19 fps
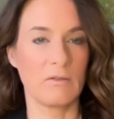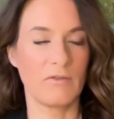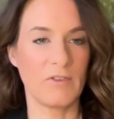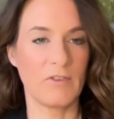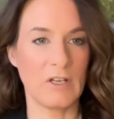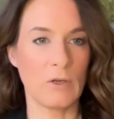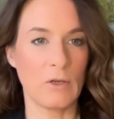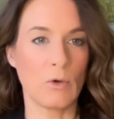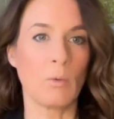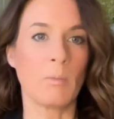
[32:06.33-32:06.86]

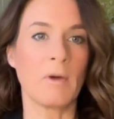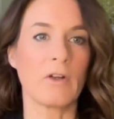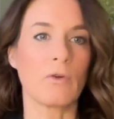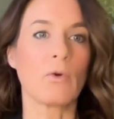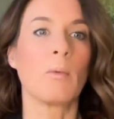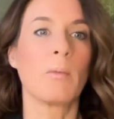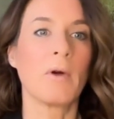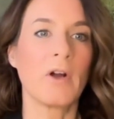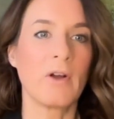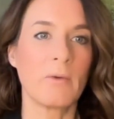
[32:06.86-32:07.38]
fecal
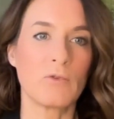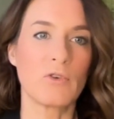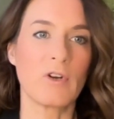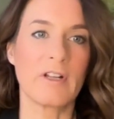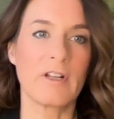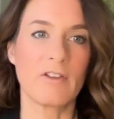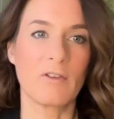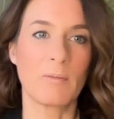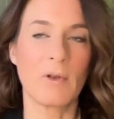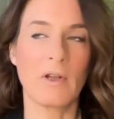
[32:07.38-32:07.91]
microbiome
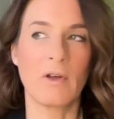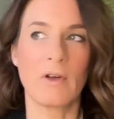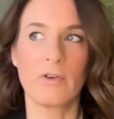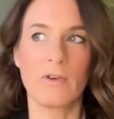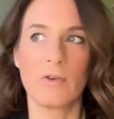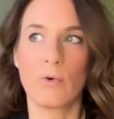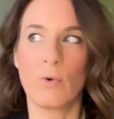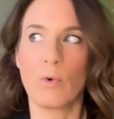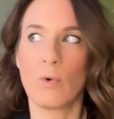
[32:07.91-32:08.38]
transplant